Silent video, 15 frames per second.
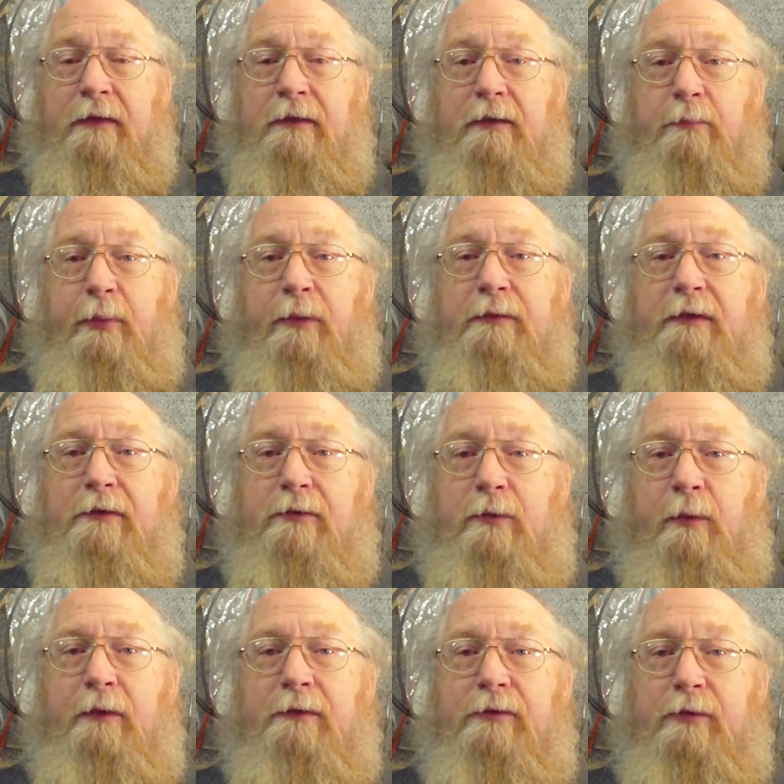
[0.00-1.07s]
The body is
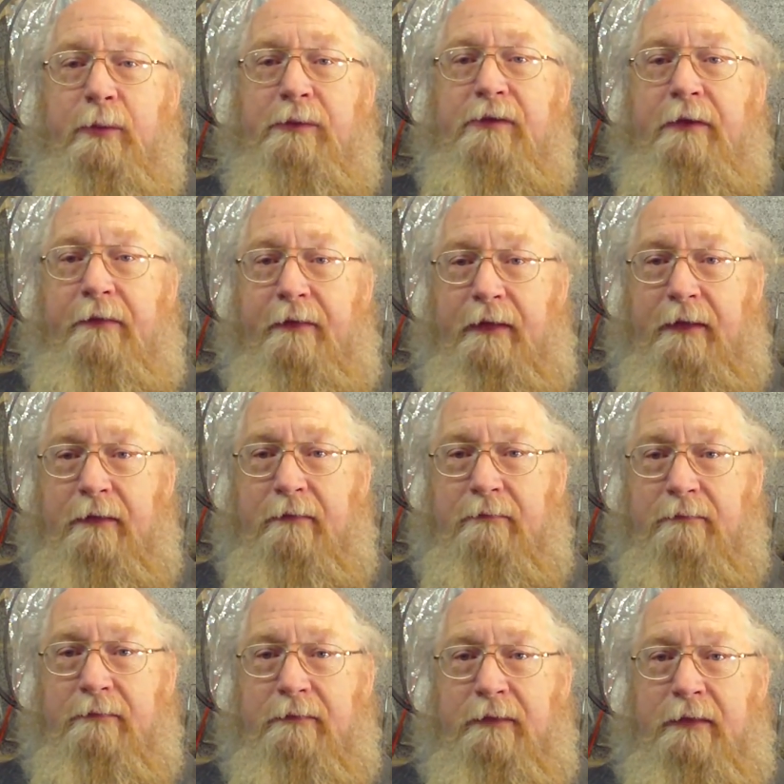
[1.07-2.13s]
quite a squishy thing,
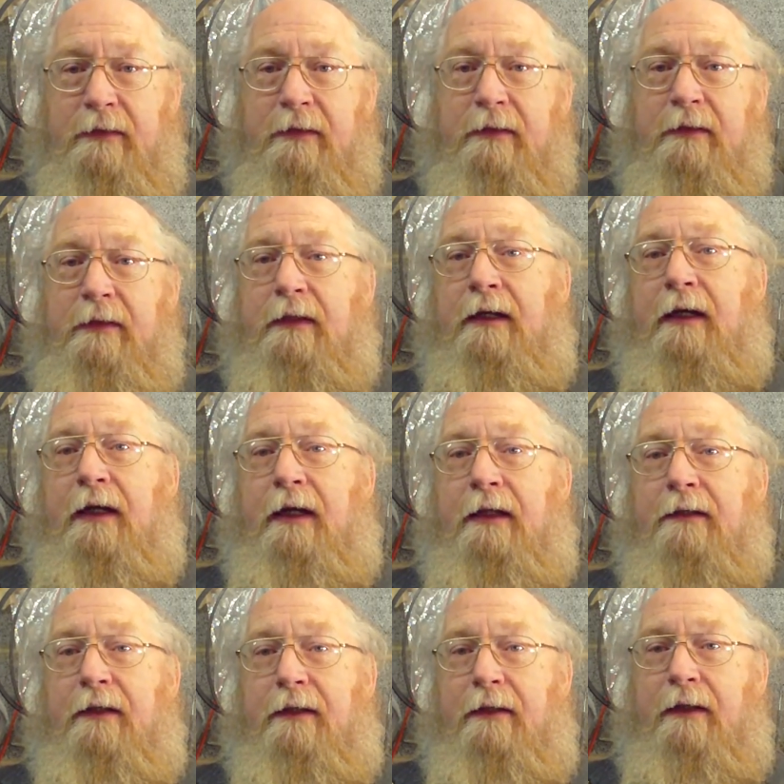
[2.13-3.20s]

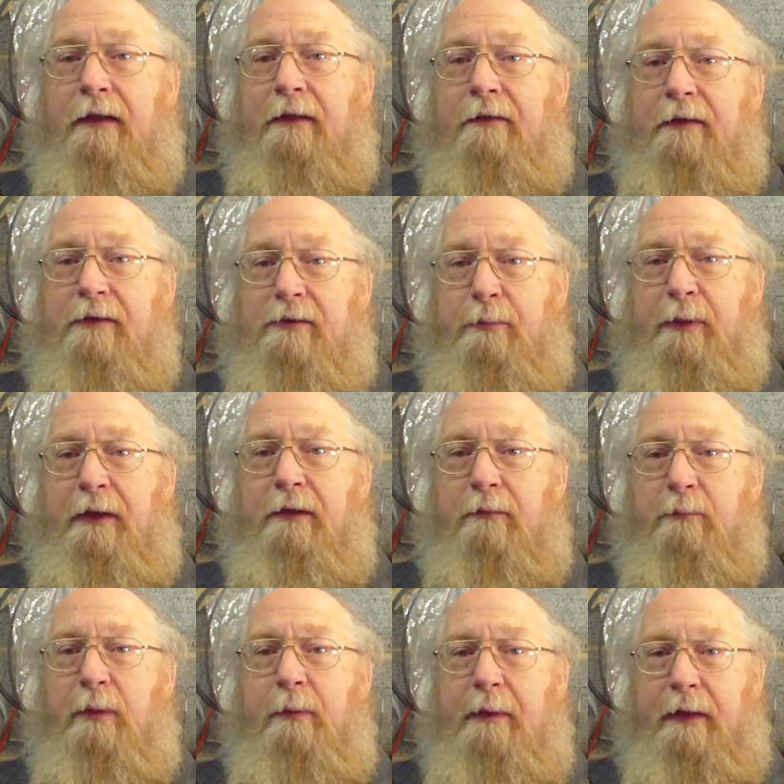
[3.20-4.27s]
and a lathe is a big
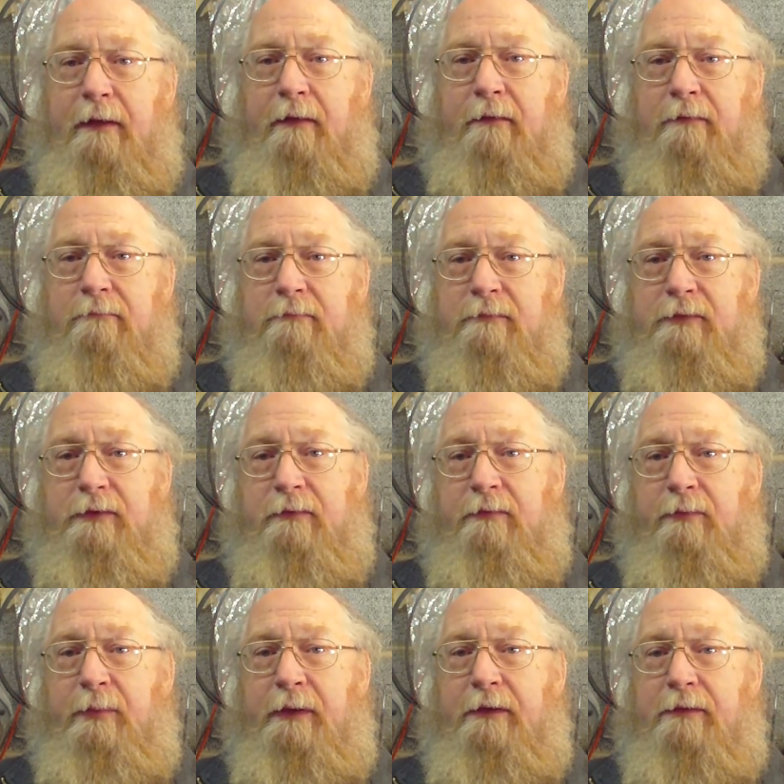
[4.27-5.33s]
lump of metal, some
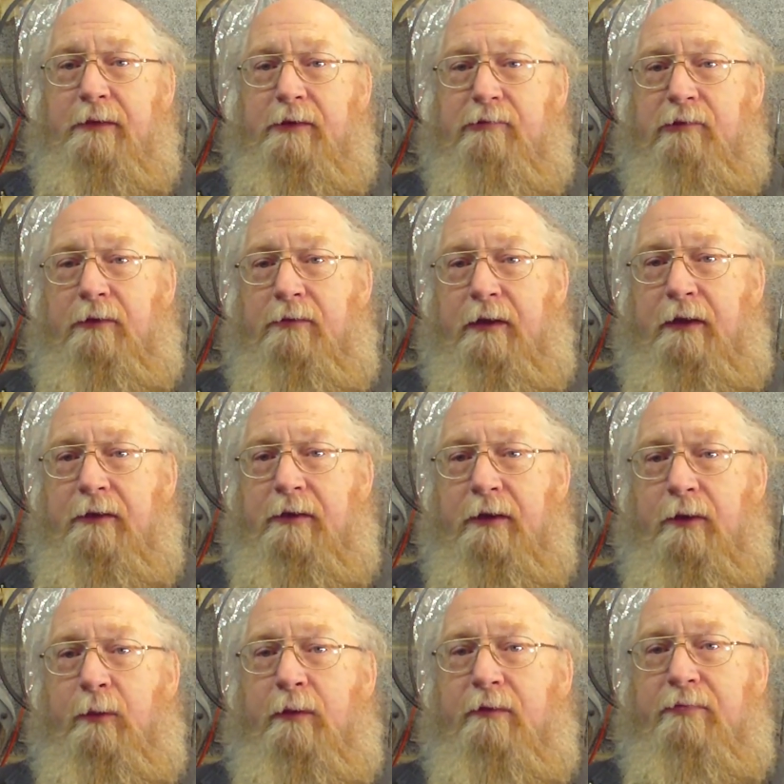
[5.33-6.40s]
of which is
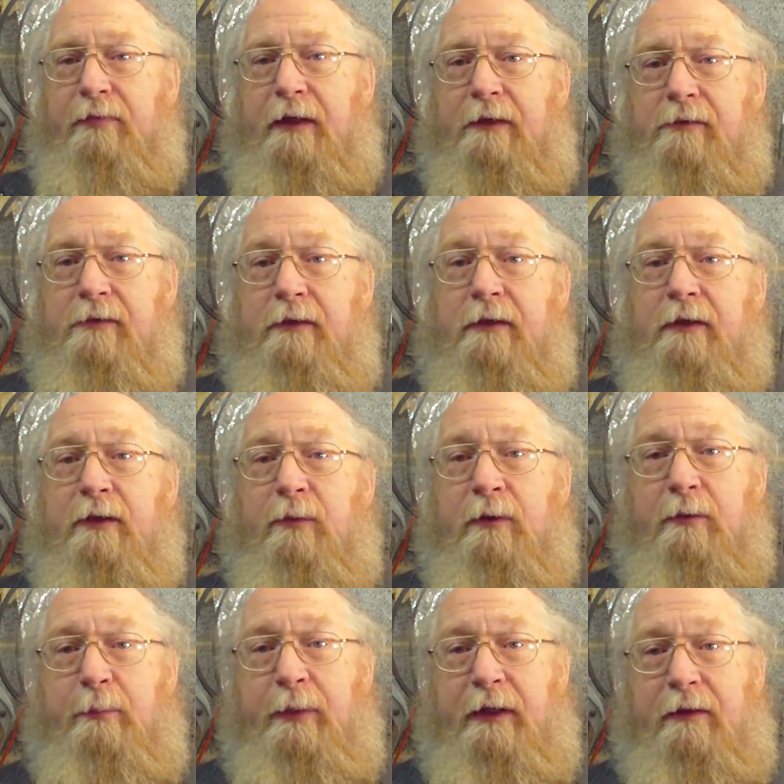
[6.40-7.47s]
rotating quite fast,
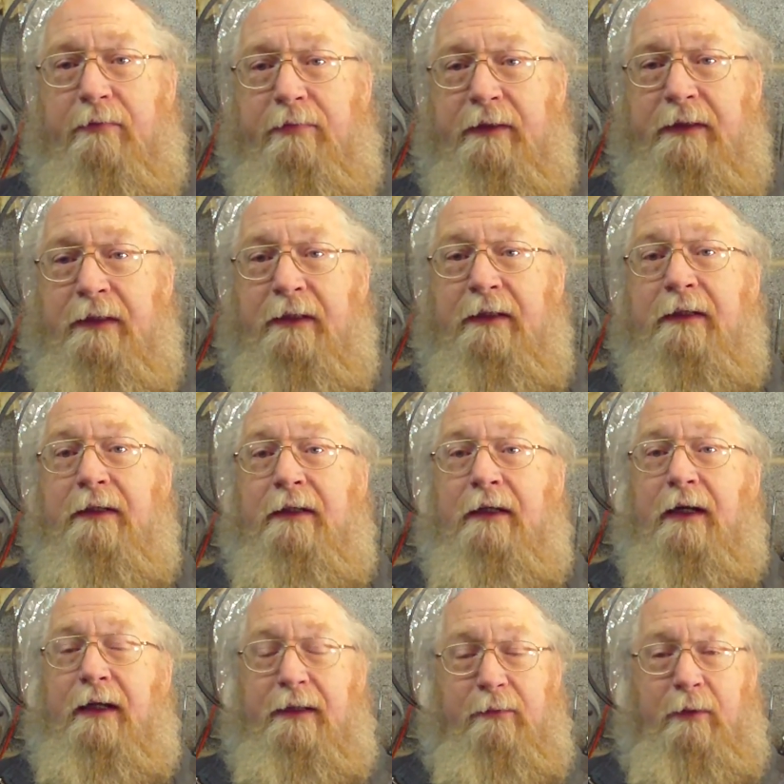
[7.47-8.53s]
quite powerfully,
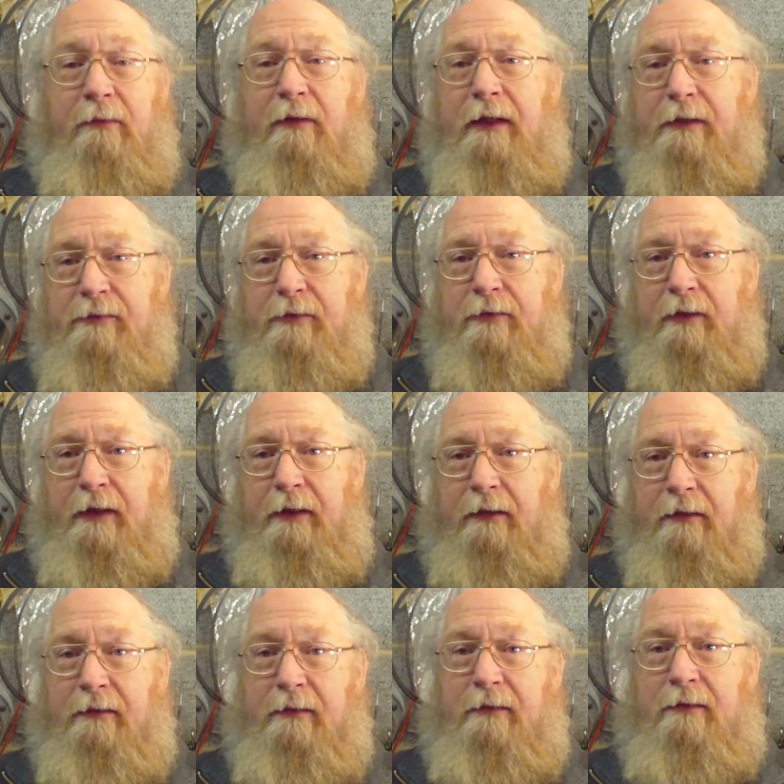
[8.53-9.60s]
and it won't hesitate
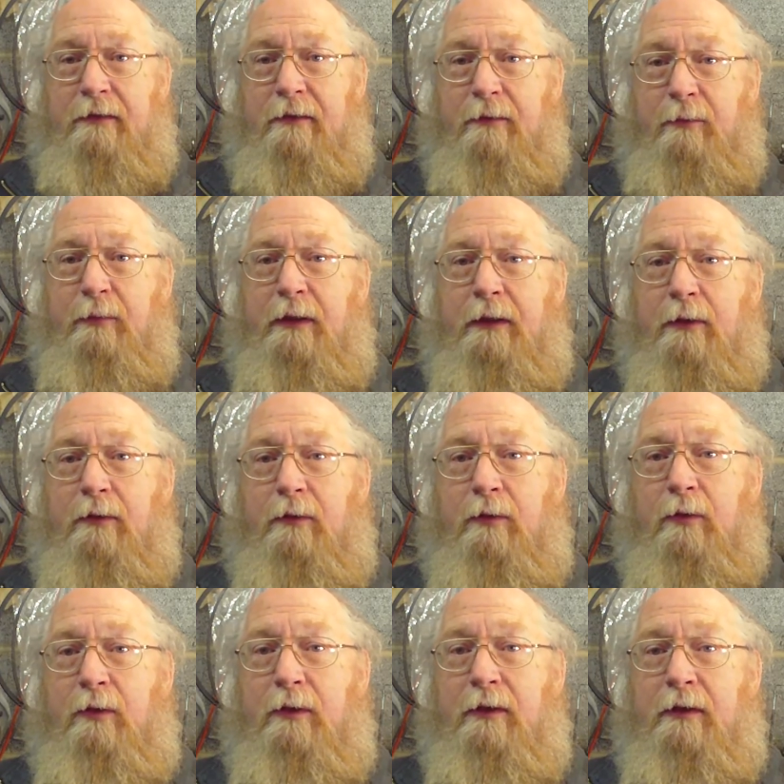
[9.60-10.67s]
to
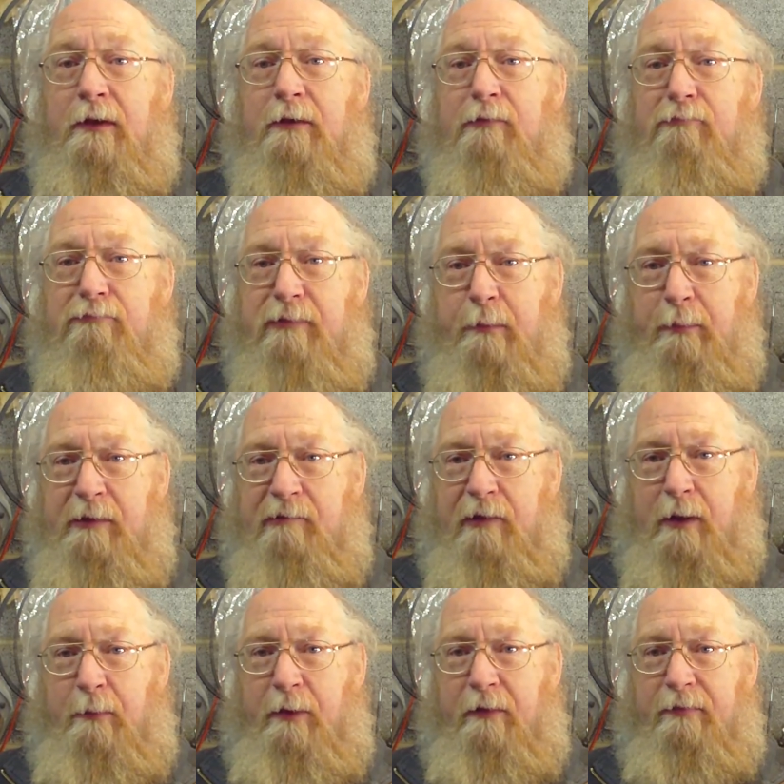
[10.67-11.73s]
rip your
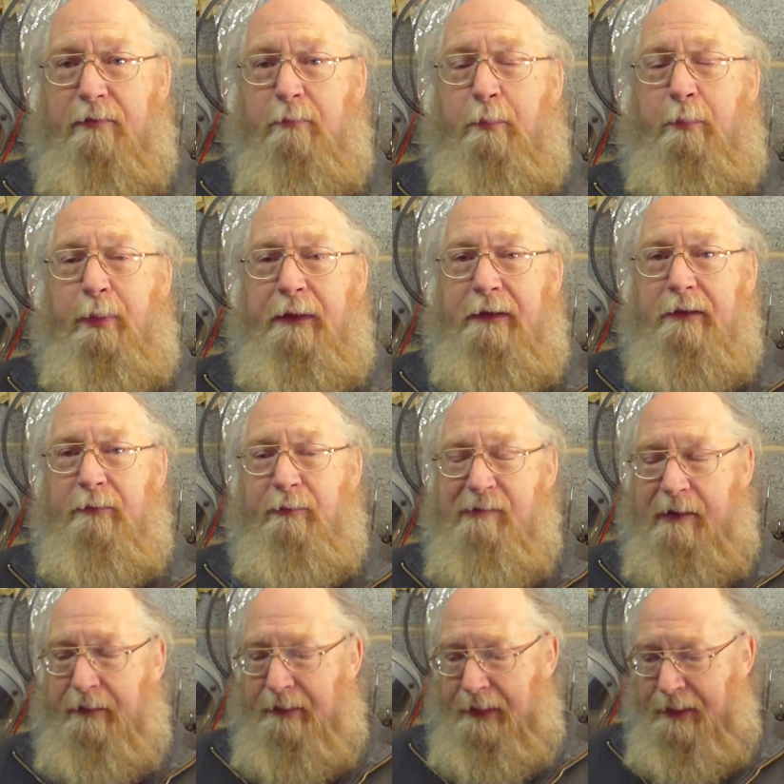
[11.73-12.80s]
arm off and beat you
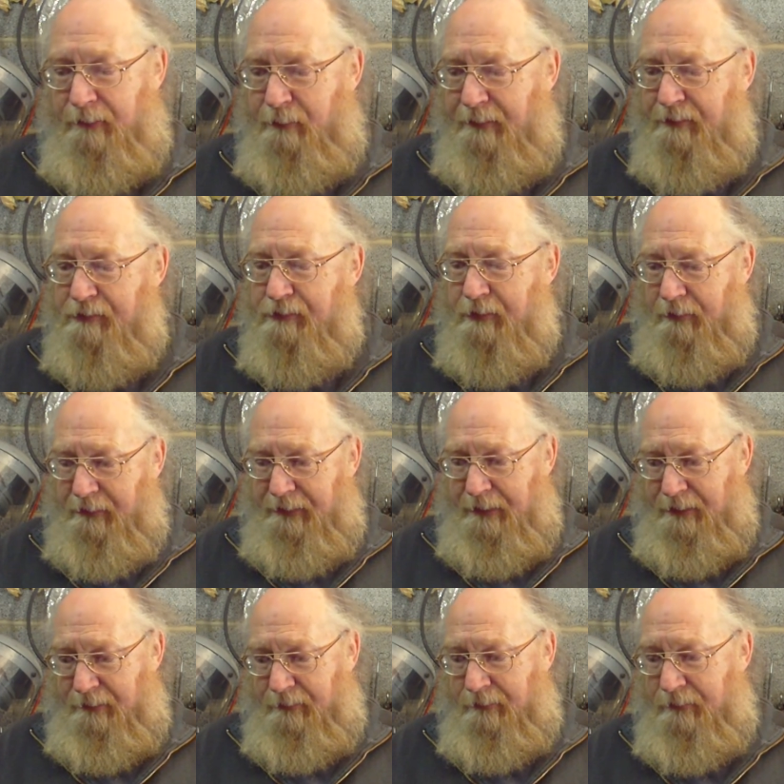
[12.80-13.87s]
around the head with a soggy
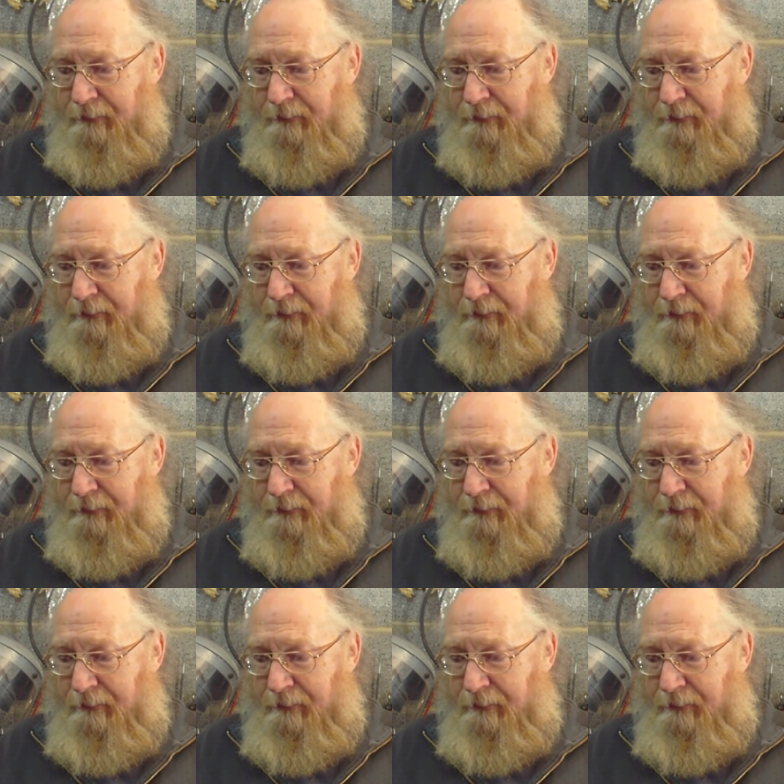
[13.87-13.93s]
end.